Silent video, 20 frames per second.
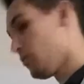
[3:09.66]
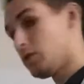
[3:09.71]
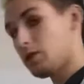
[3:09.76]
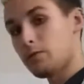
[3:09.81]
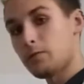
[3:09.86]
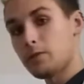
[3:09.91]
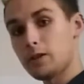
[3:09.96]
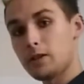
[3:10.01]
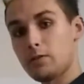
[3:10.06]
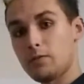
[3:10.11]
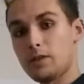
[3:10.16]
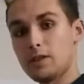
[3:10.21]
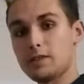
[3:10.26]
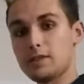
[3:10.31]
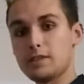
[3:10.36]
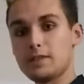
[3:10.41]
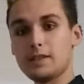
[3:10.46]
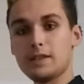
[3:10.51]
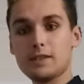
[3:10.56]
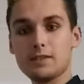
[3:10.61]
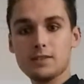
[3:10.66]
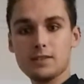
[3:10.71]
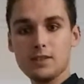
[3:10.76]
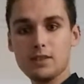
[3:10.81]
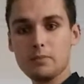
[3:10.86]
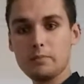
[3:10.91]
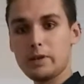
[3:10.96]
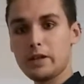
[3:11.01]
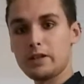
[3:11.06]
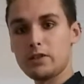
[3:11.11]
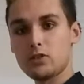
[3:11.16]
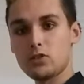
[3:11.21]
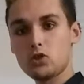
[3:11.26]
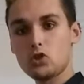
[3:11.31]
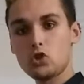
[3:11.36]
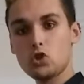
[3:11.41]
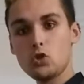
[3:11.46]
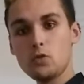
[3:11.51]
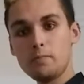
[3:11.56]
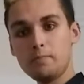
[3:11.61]
we can think of this as x to the minus
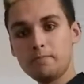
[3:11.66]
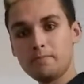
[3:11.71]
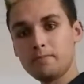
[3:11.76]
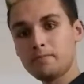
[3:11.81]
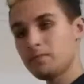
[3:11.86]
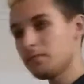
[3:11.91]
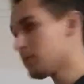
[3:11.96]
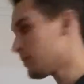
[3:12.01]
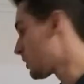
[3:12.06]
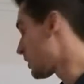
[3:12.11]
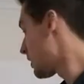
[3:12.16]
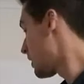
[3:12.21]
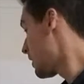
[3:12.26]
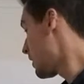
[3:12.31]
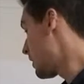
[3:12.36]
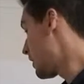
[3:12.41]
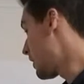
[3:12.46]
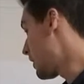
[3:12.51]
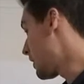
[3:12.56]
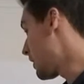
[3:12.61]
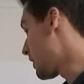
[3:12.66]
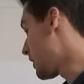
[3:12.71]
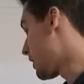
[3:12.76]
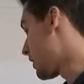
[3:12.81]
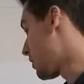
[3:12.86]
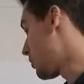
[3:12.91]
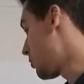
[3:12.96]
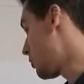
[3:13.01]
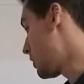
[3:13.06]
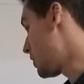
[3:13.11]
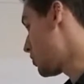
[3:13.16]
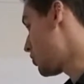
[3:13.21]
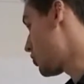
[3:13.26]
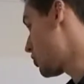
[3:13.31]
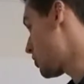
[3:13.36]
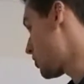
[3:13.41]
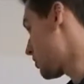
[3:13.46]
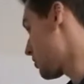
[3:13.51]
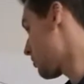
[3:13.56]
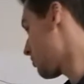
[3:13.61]
2,
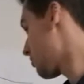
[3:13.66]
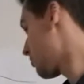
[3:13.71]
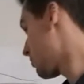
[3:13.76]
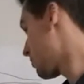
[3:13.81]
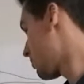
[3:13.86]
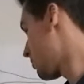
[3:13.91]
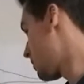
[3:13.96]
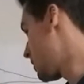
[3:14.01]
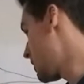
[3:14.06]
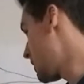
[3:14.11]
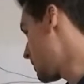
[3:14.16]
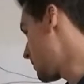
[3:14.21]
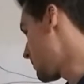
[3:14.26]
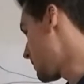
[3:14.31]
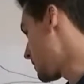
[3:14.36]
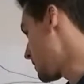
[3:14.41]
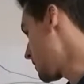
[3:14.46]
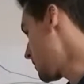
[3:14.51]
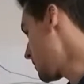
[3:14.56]
which gives